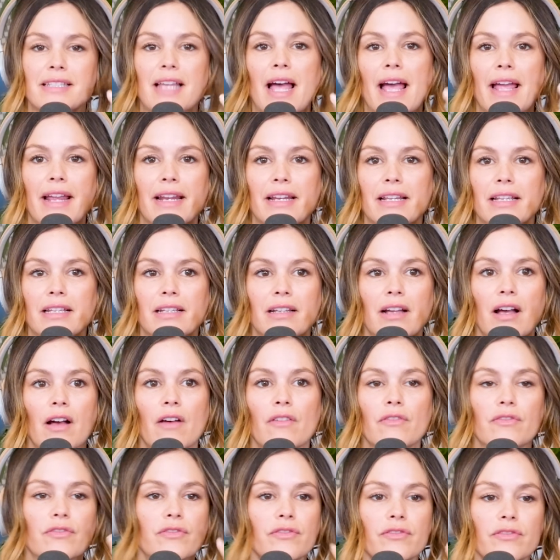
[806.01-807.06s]
anxiety
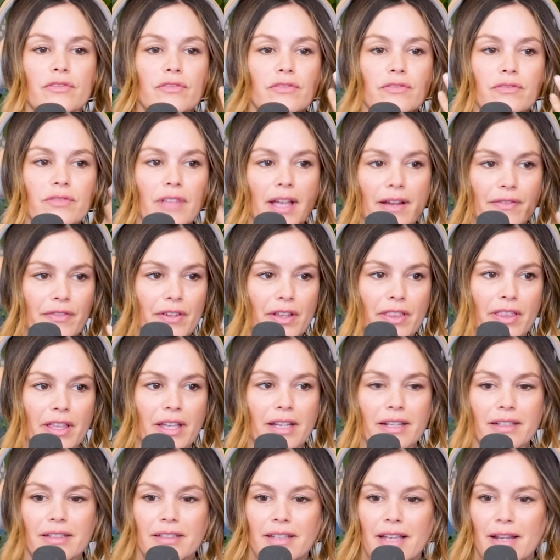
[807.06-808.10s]
of
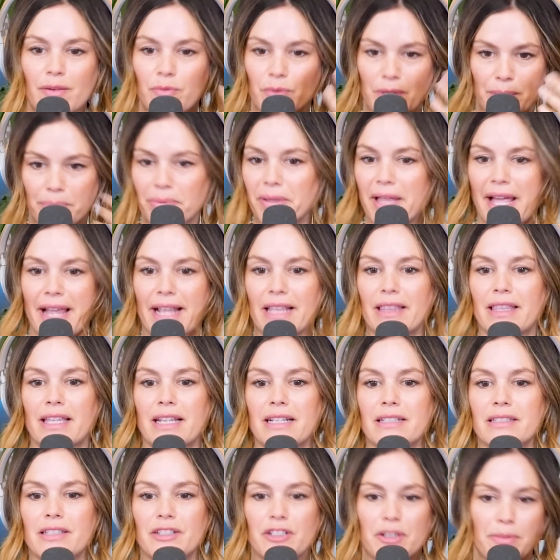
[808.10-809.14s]
everything and replaying
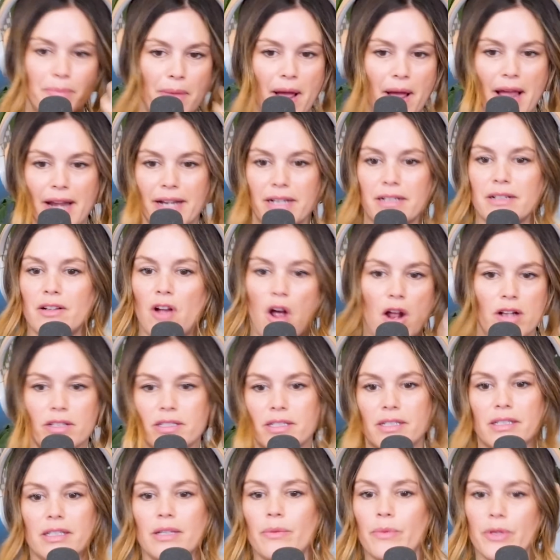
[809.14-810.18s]
things in your mind
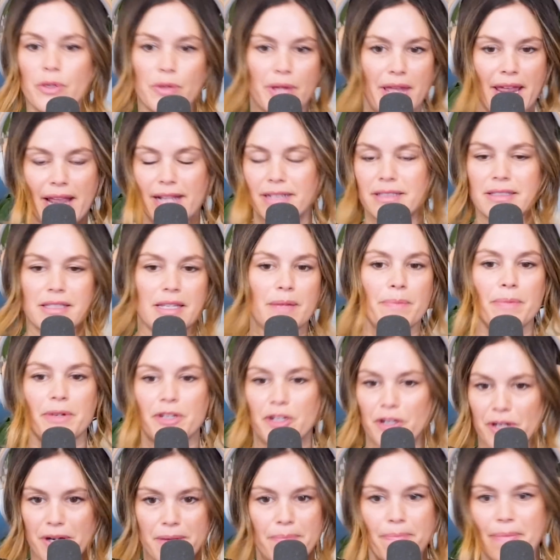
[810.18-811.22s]
constantly when you can't sleep
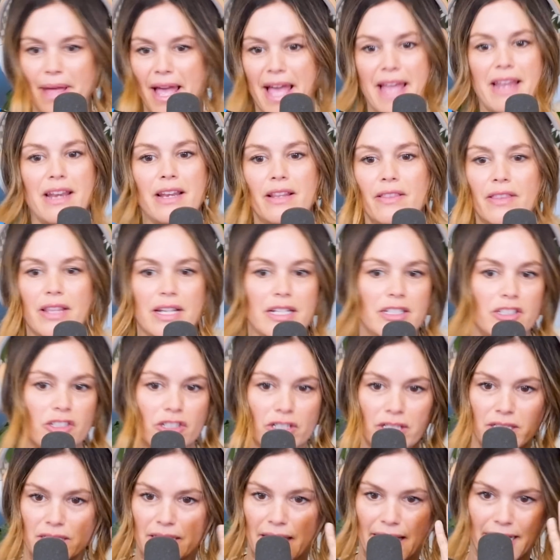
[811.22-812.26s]
and you're in bed, and then it's
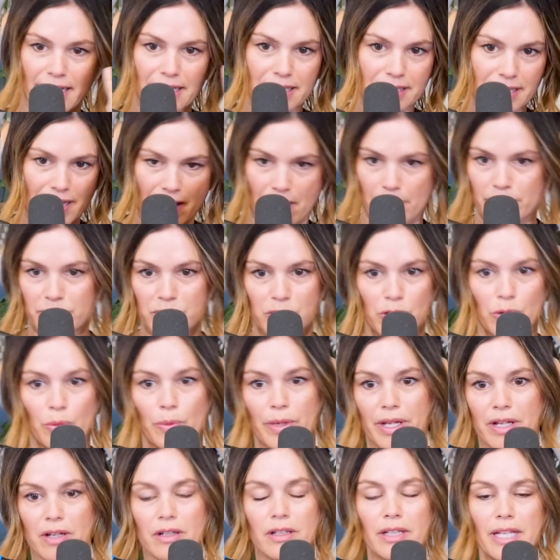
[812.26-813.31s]
just like this hamster
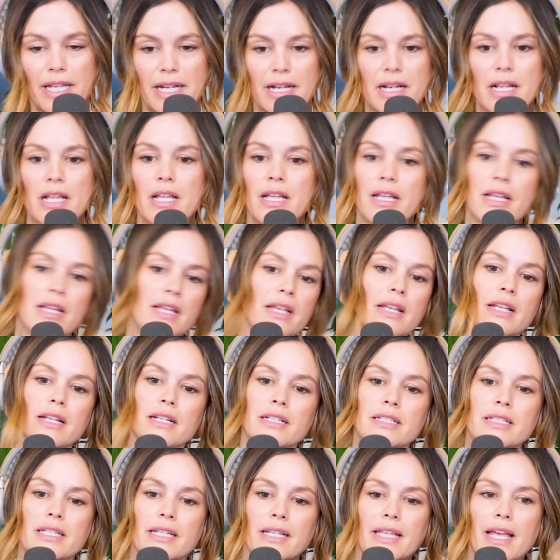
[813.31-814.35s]
wheel. And
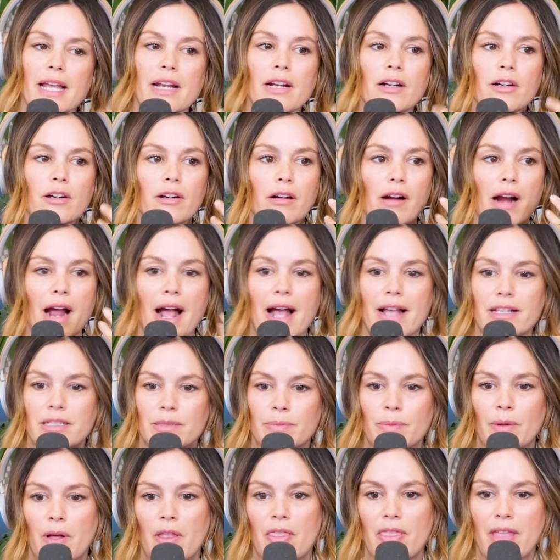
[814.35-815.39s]
to get a
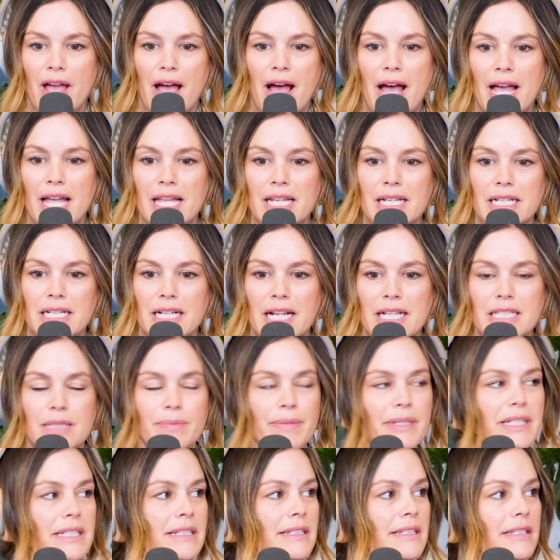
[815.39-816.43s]
grasp on that has
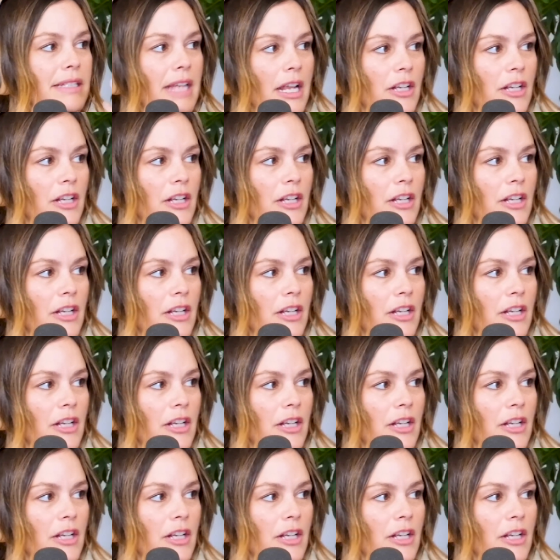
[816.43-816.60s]
been